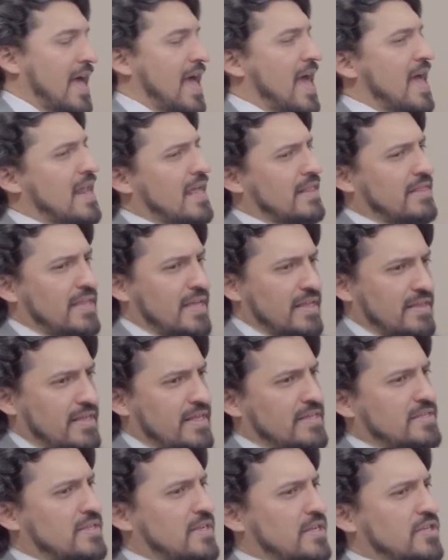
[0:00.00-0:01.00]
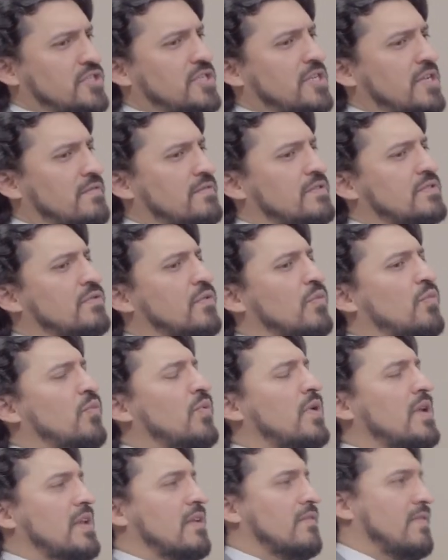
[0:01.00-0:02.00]
And I think these initiatives
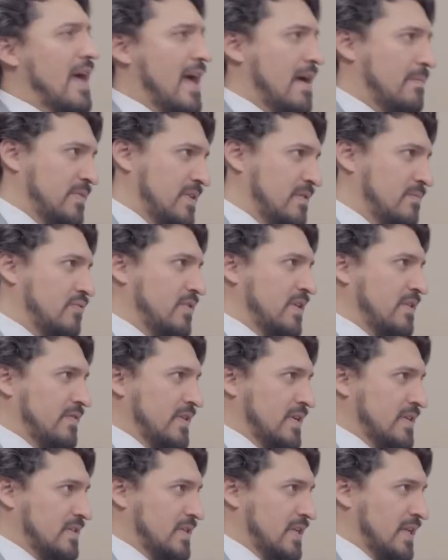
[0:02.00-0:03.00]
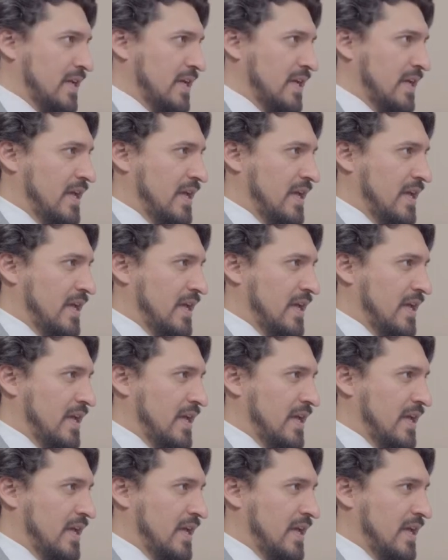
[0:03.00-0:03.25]
wouldn't have happened previously. Yeah.